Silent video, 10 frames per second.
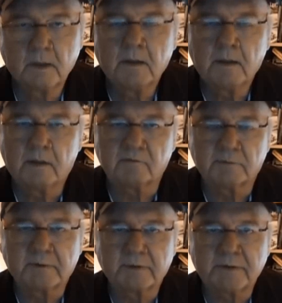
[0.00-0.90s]
Hey
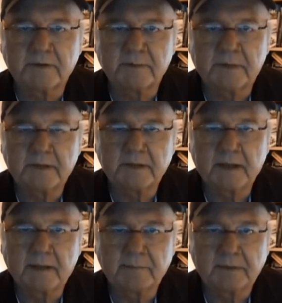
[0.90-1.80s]
everybody, Rick Needham
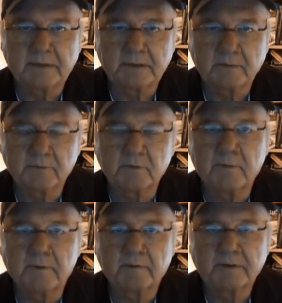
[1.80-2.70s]
handicapping
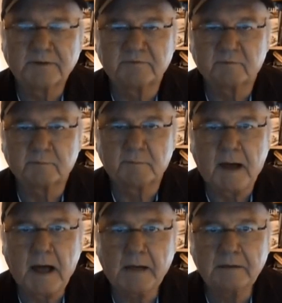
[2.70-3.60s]
thoroughbred racing from
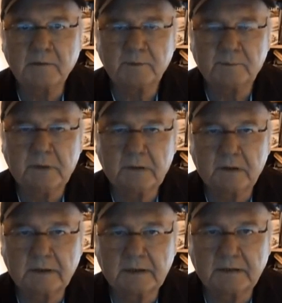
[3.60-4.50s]
Hollywood
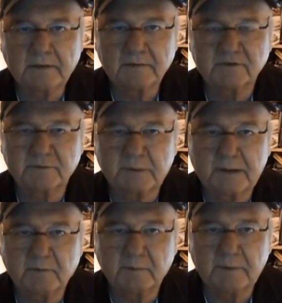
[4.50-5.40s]
Park, and this is
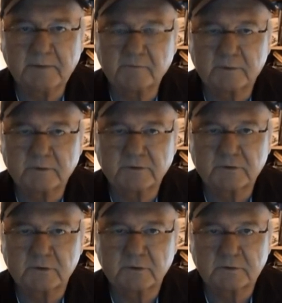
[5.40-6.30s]
my Equibase Winner's
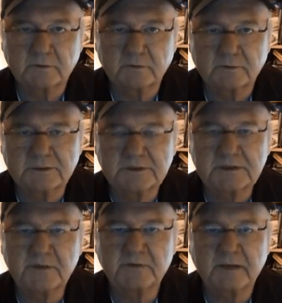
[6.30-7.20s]
Circle
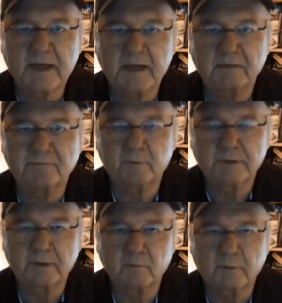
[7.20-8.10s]
Southern
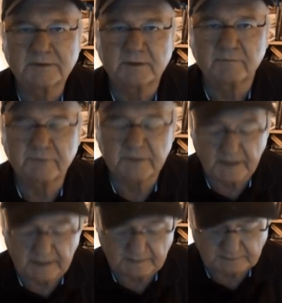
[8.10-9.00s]
California race of the day.